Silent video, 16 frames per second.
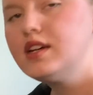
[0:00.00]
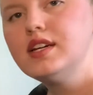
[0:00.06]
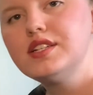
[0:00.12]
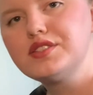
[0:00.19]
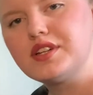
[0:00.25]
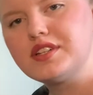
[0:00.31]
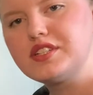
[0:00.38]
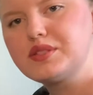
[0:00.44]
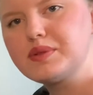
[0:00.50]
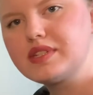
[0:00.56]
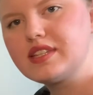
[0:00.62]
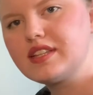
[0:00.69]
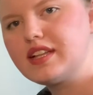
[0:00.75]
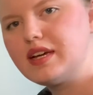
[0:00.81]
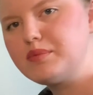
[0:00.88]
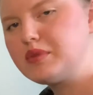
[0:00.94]
So I just went to
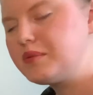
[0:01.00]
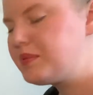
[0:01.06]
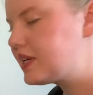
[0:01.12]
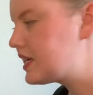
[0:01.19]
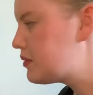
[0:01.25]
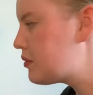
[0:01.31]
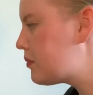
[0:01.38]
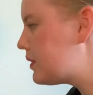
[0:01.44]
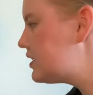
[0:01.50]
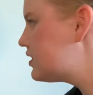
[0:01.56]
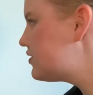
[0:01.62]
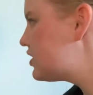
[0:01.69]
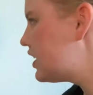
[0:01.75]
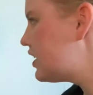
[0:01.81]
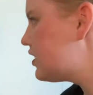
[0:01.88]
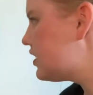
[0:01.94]
the library and picked up a bunch of
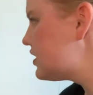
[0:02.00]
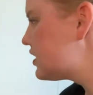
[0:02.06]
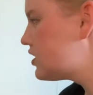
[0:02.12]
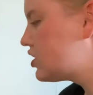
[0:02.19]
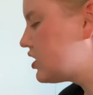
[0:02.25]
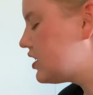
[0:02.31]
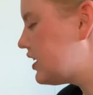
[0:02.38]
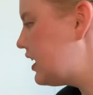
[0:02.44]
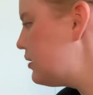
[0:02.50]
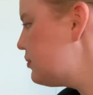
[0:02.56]
Jane Austen July